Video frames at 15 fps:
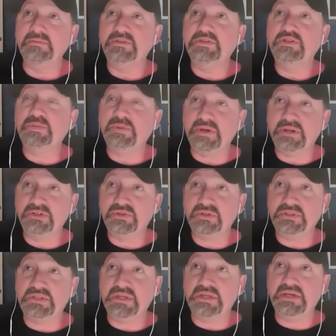I'm super
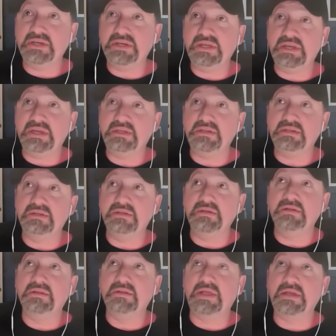interested in
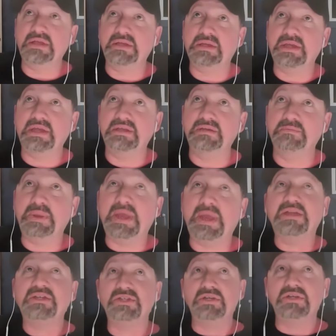and
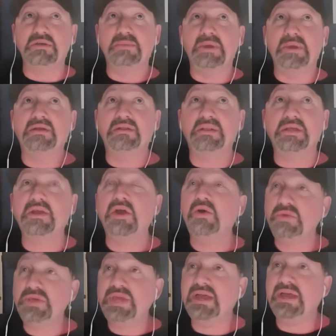passionate about
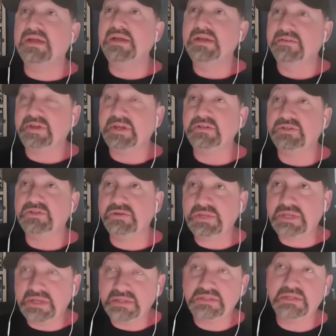oh yeah, if I can
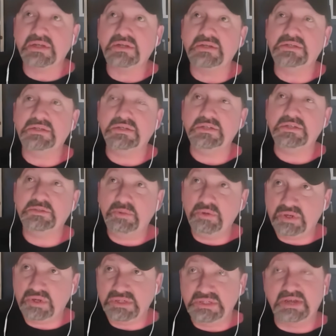turn kids on to
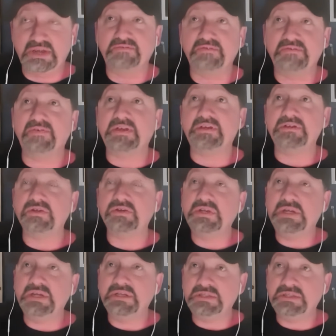spooky stuff, if I can
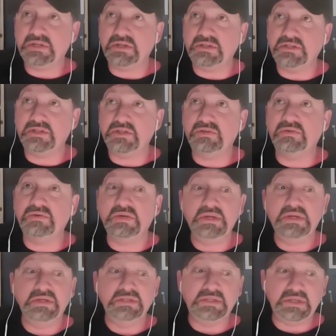turn kids on to
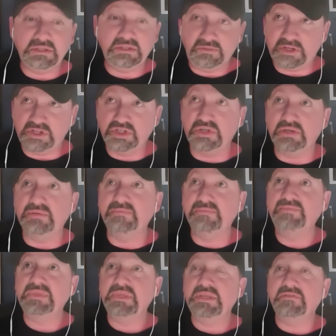science fiction,
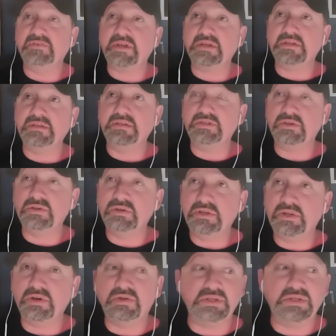if I can turn,
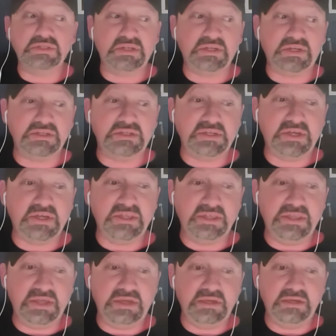cause I
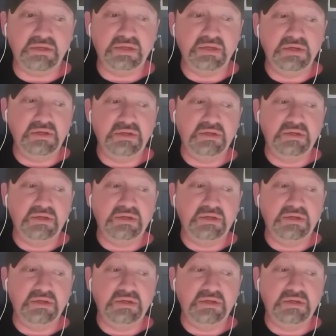think